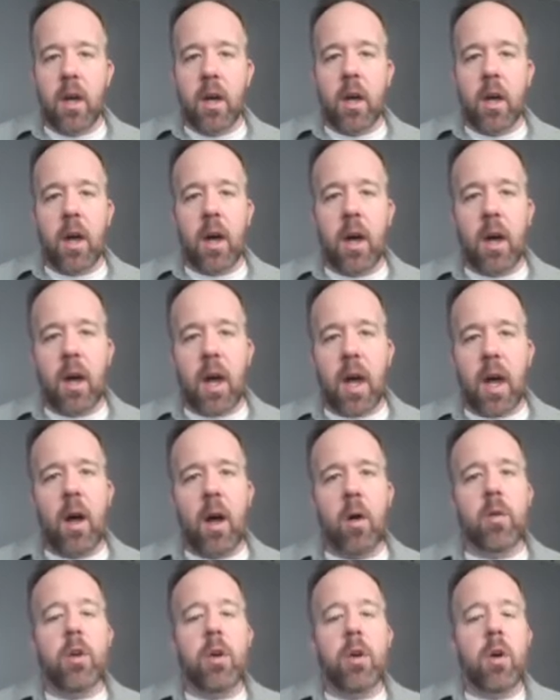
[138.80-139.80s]
how
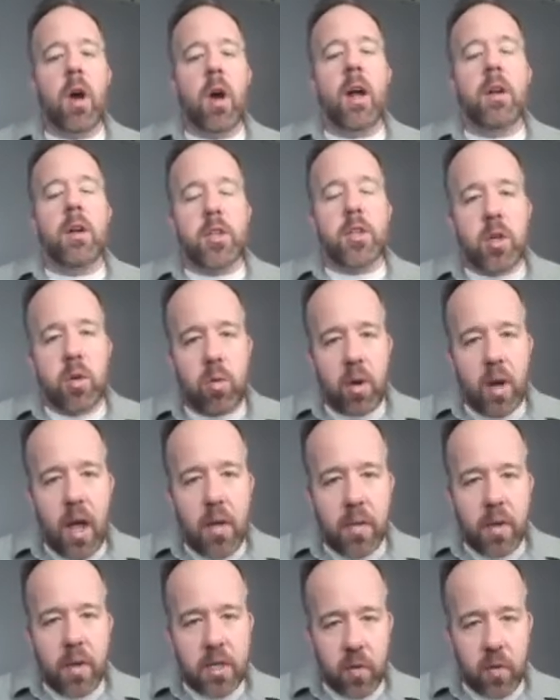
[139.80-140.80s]
neurons
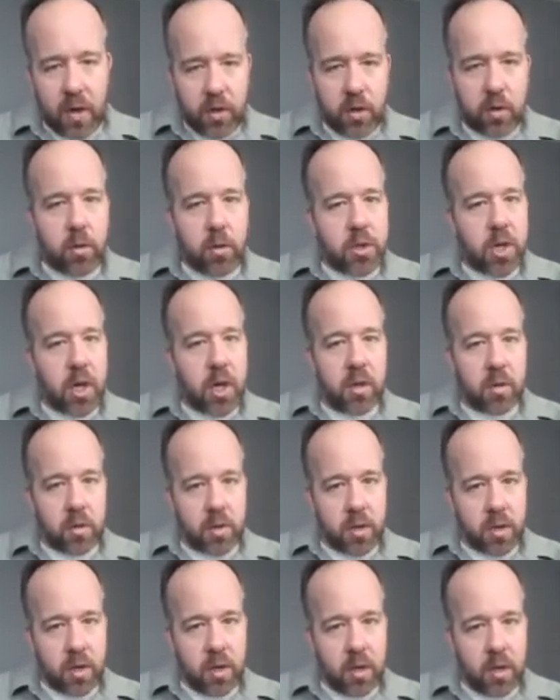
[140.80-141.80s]
create these electrical
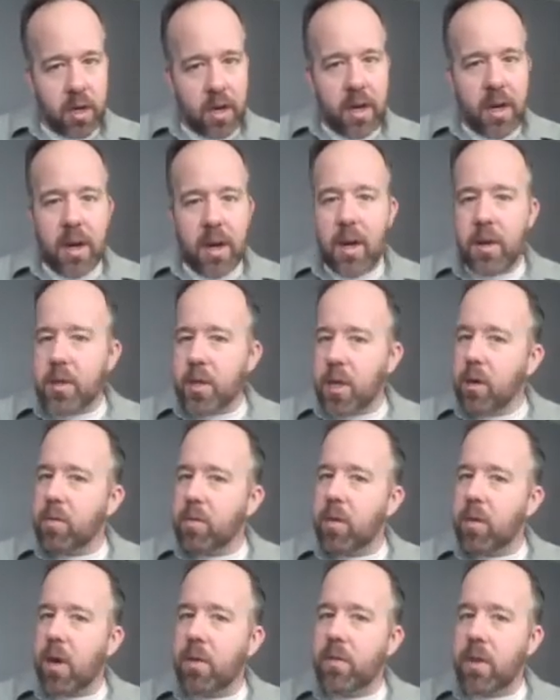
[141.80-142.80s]
signals. It's going to
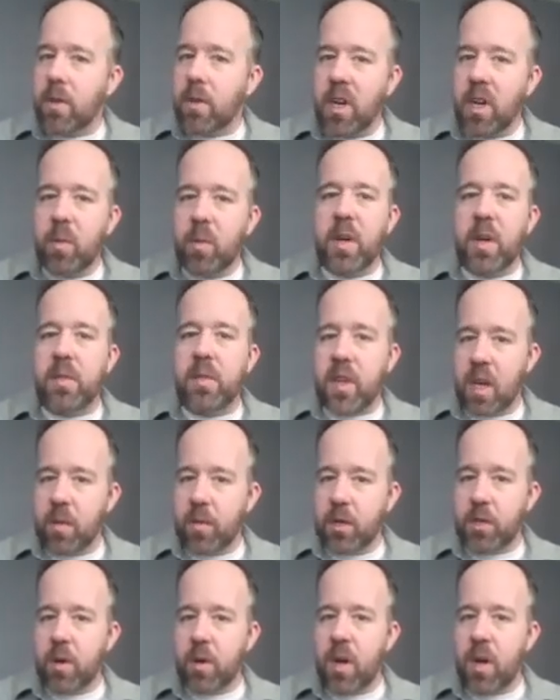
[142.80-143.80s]
involve a little bit of
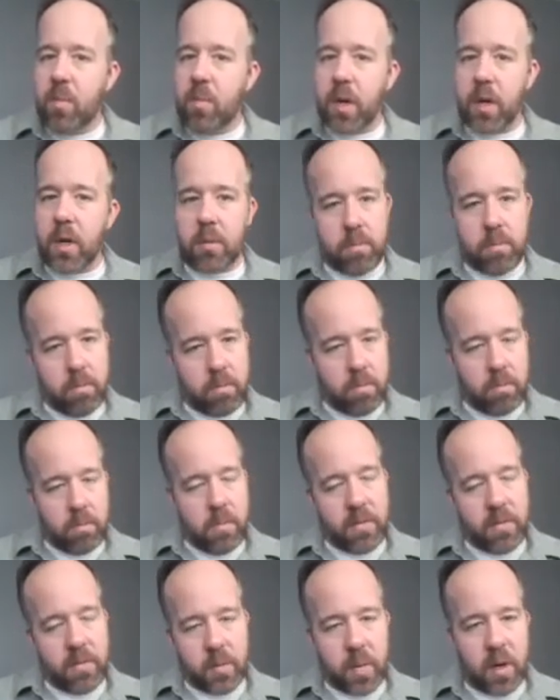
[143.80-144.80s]
chemistry, but
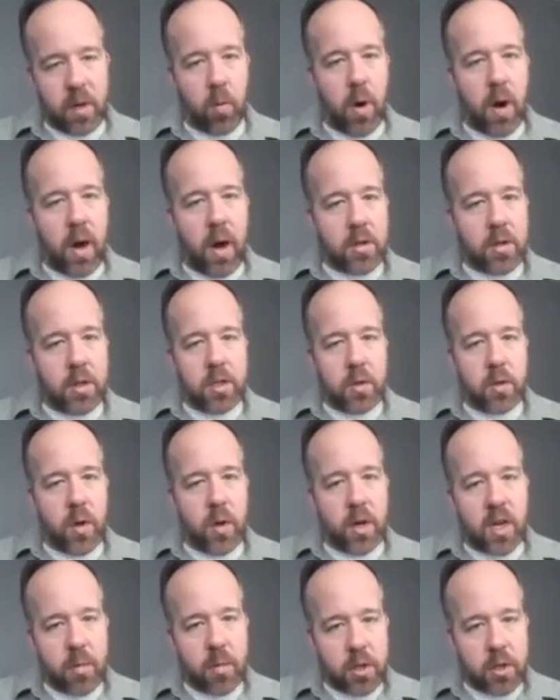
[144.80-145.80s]
if it's been a while since you
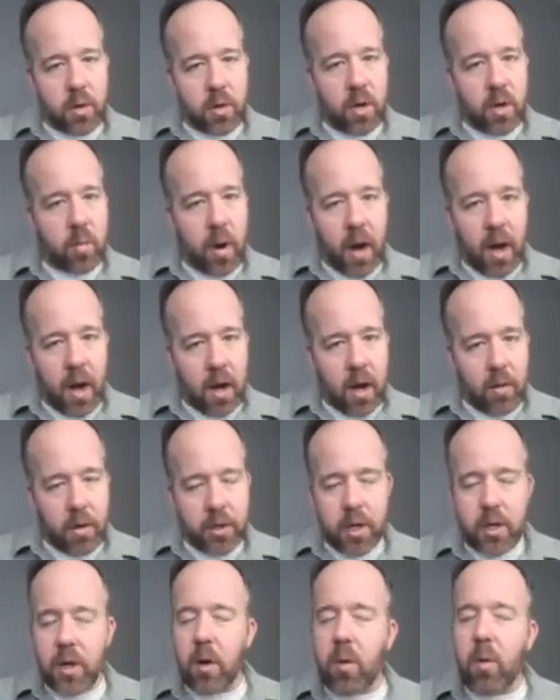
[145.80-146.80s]
had chemistry or
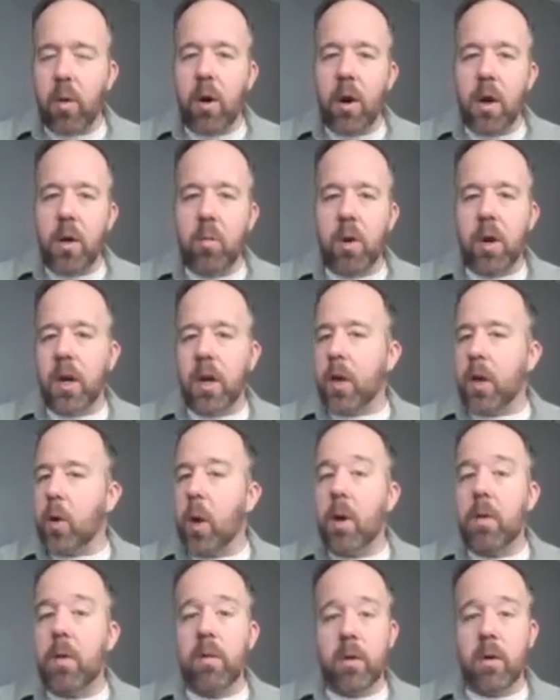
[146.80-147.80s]
biology, don't worry. We're going to go
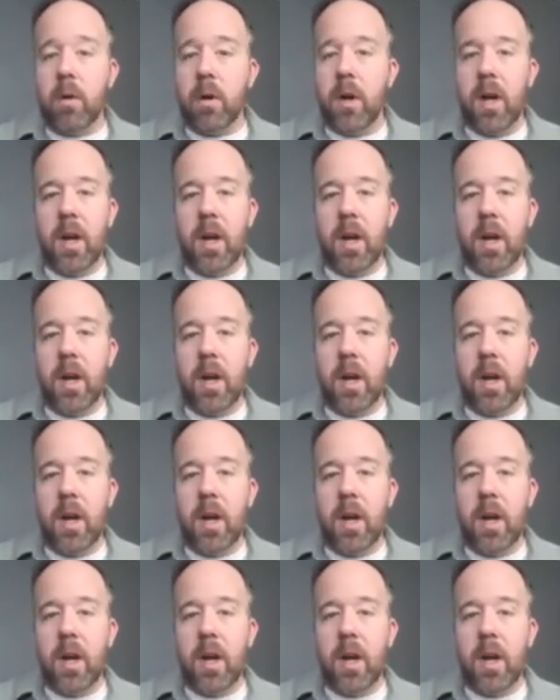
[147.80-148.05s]
over